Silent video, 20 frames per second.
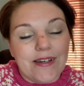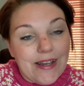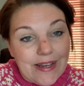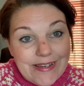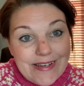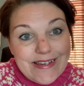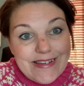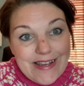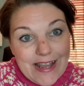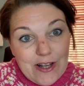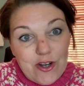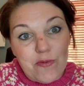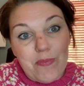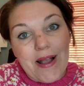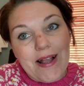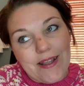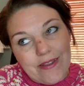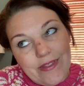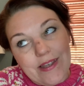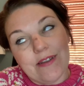I didn't dare go
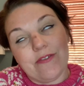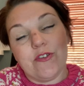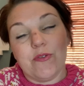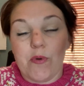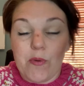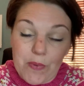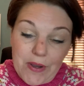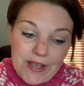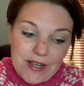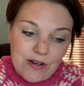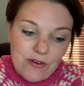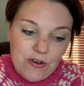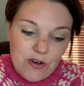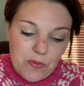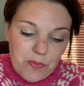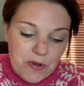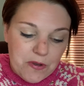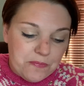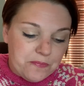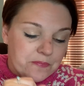back in the living room and wake her
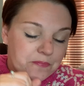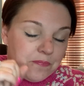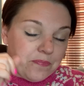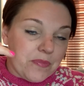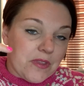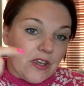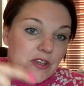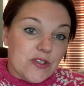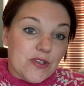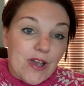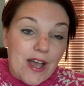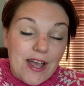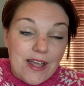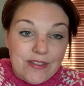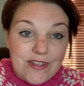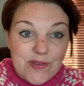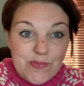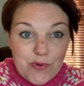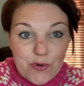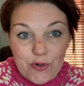up. So I had
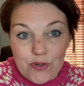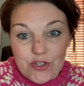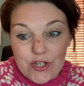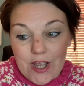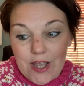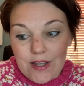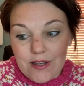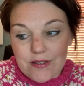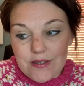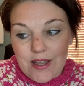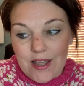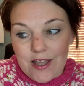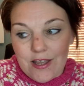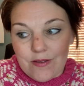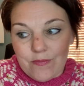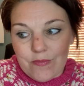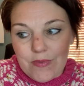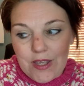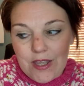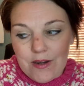this project
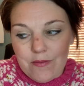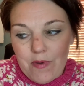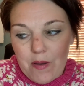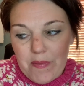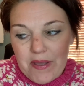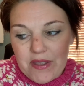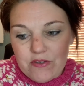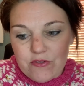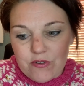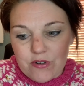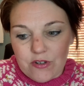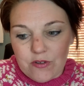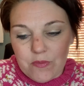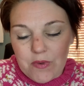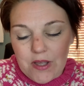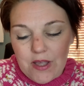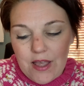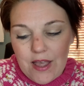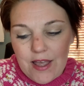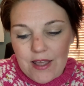in my bedroom,
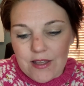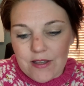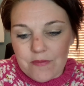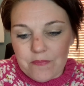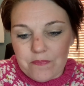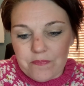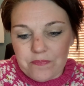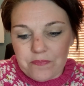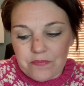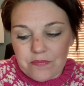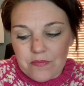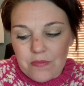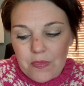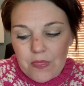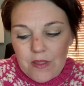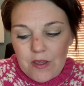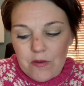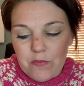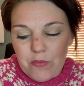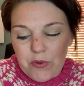
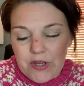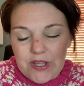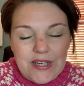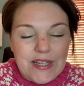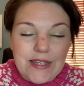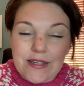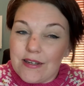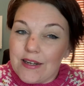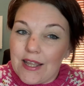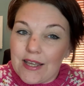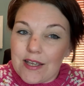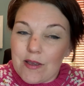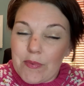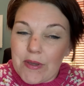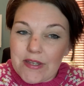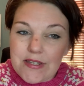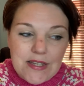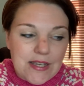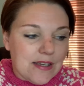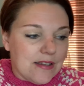but it needed like a bit of
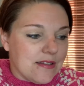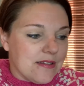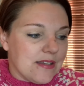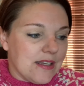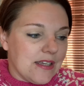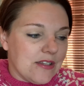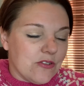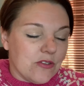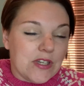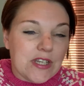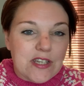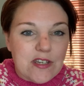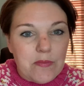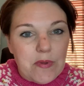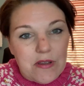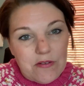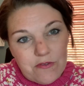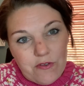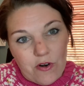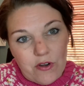TLC, so it needed a bit
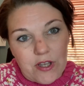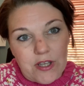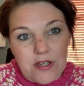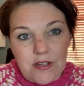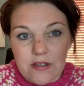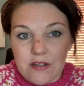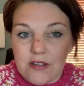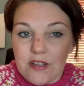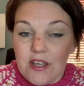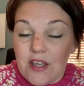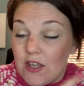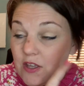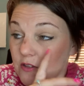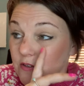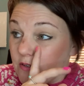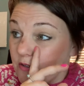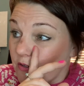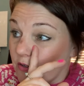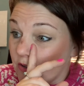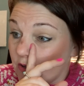of frogging.
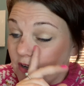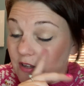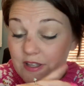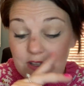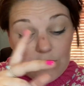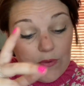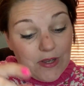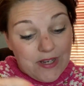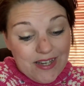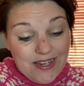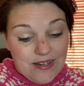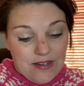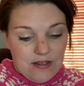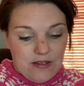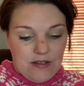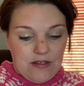So that's what I did.